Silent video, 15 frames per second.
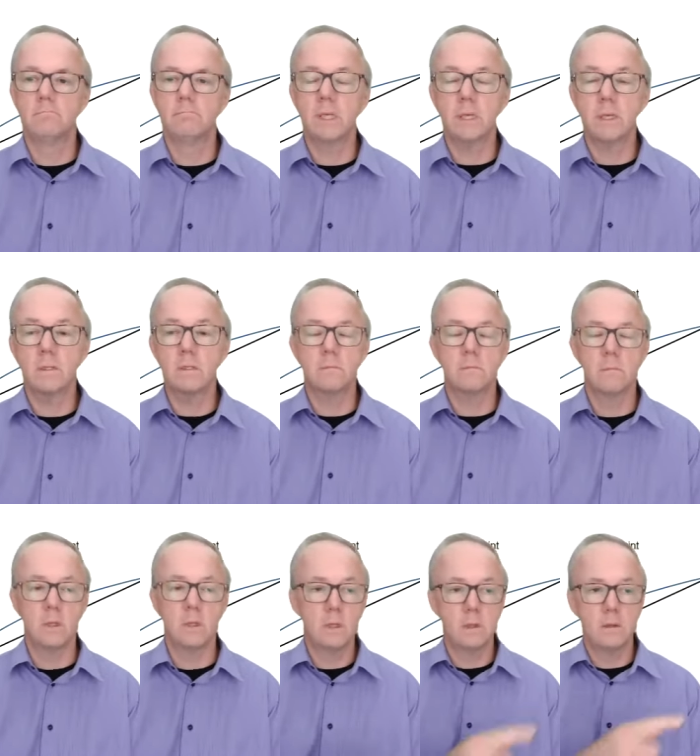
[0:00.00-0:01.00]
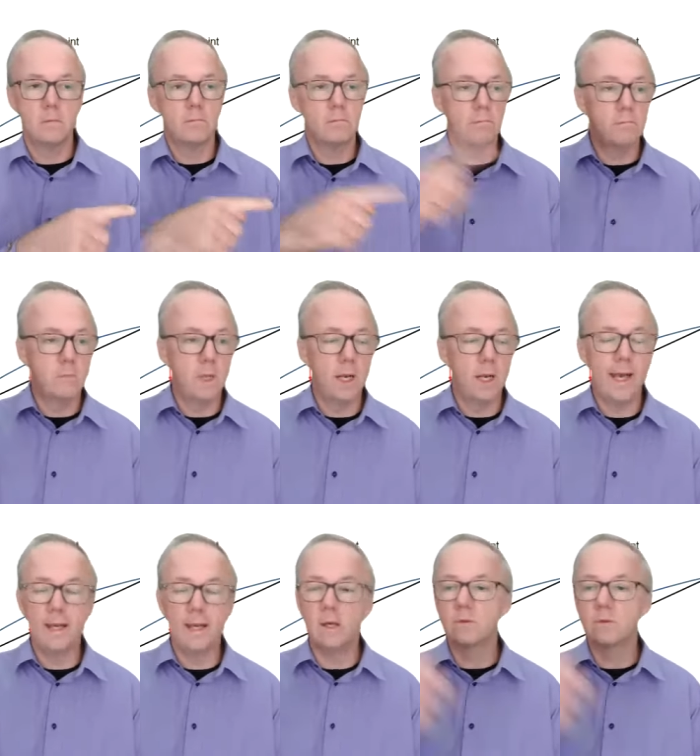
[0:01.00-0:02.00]
because the
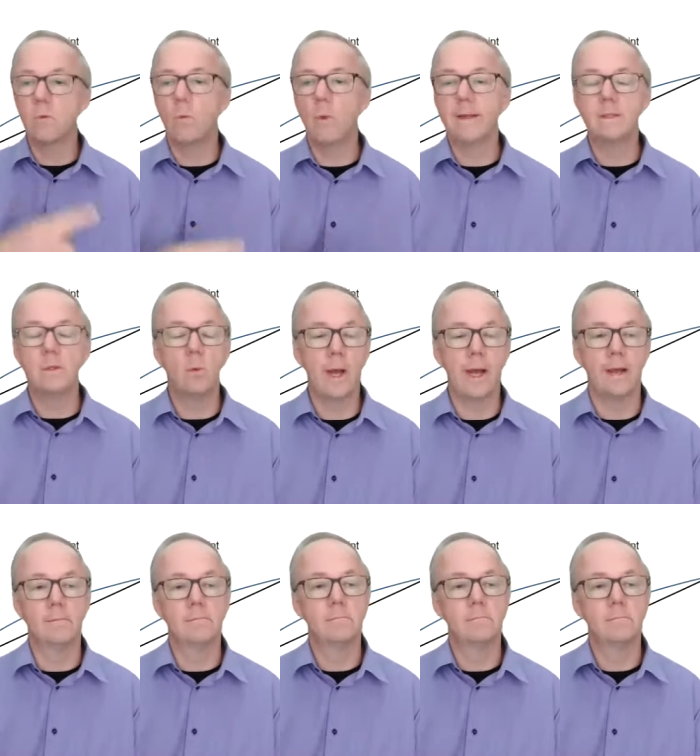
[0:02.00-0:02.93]
line goes from where to where.